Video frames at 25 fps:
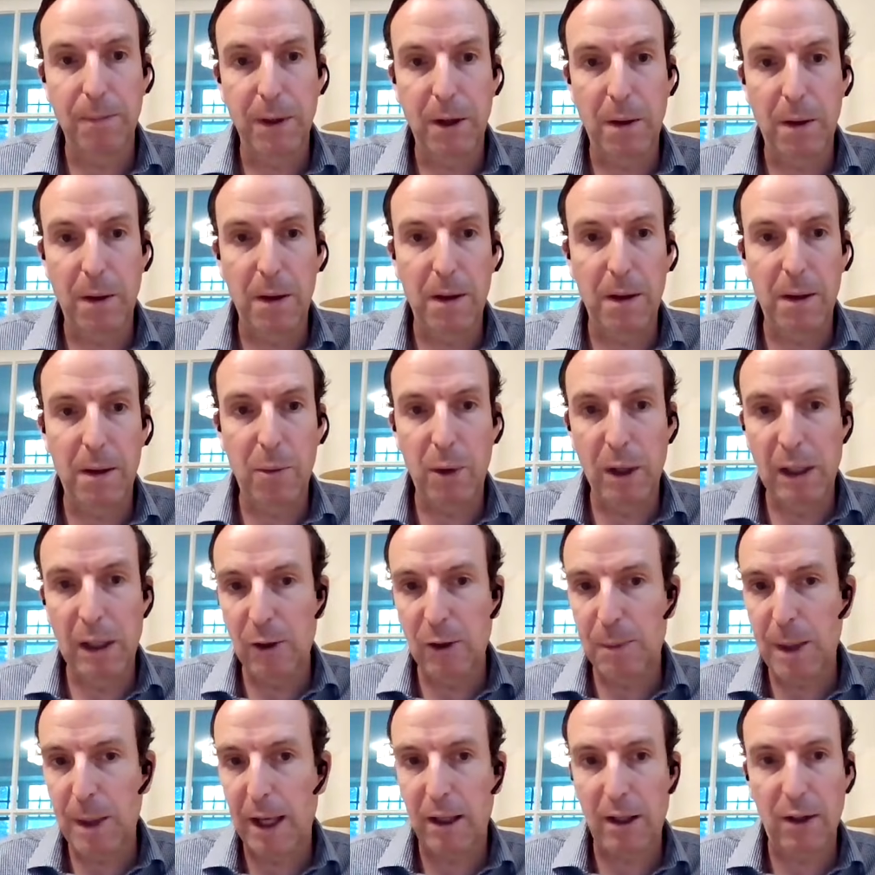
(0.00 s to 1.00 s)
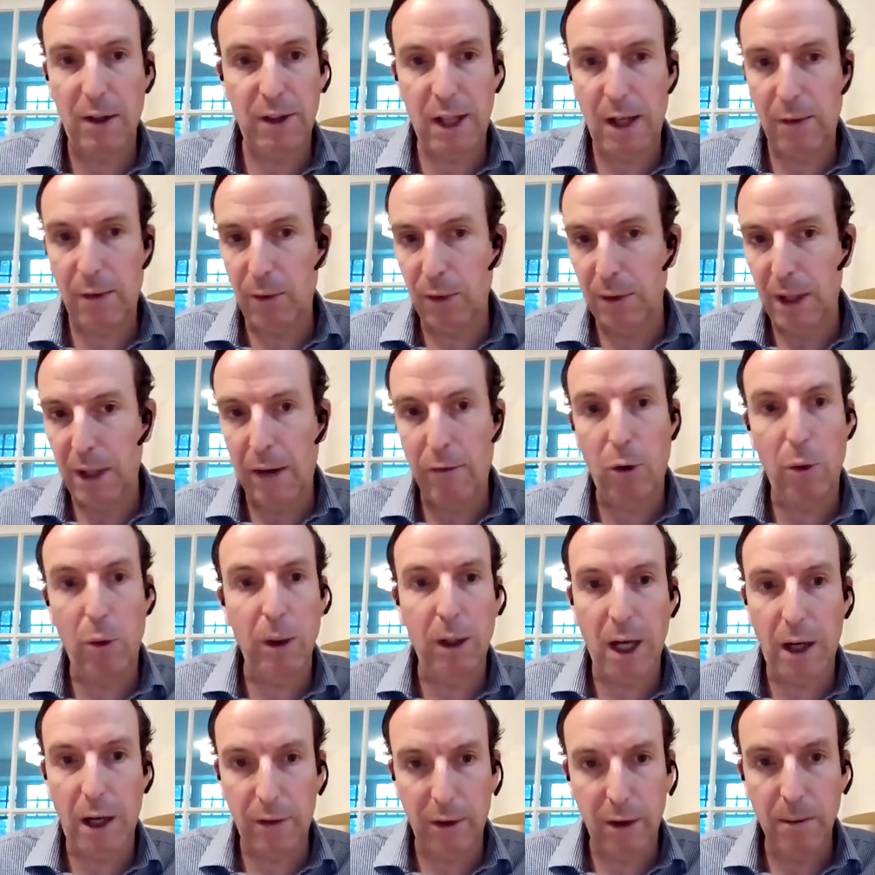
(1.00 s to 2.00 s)
You know, the, the really speculative stuff will never
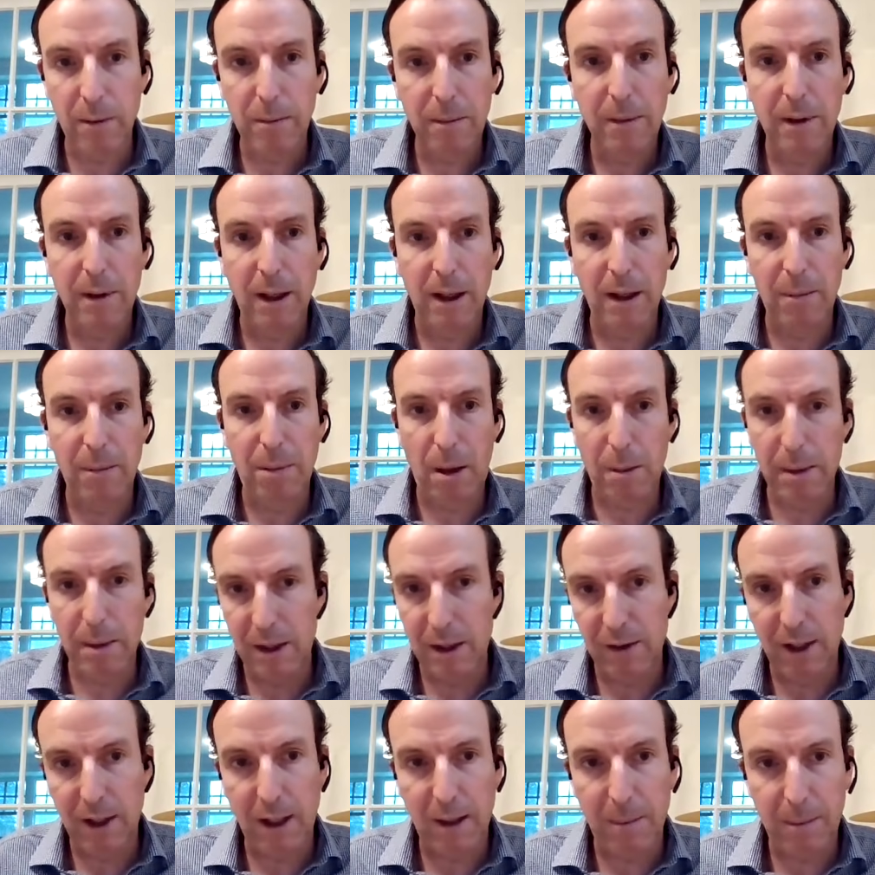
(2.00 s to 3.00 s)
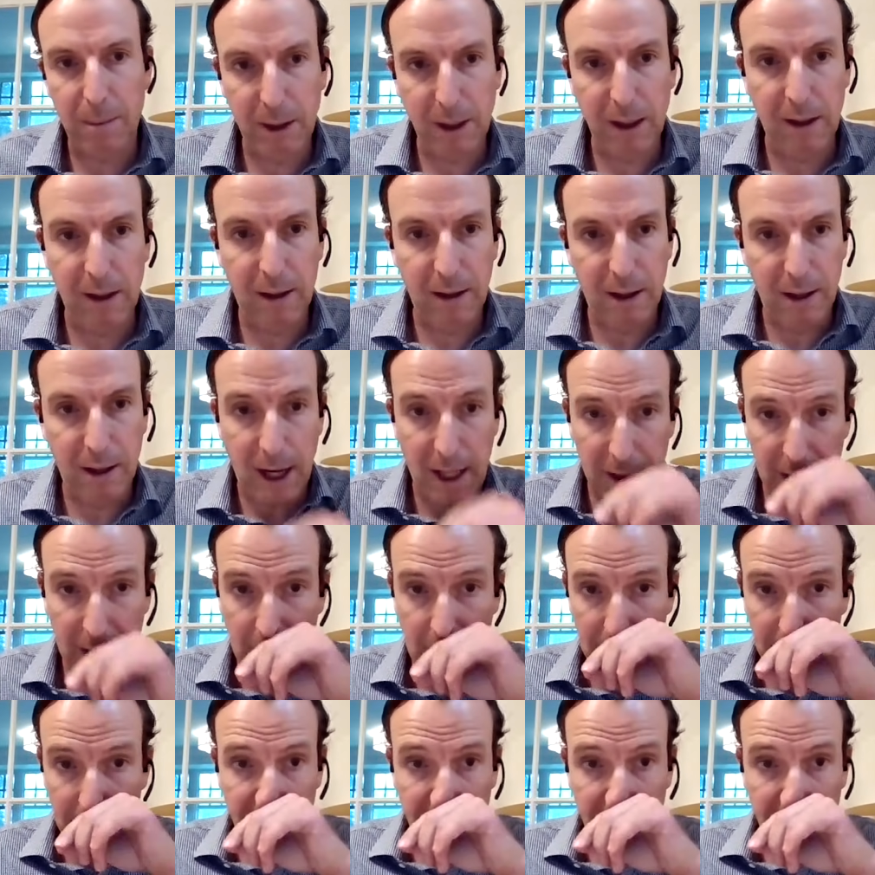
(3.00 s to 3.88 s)
recover and probably just get completely annihilated.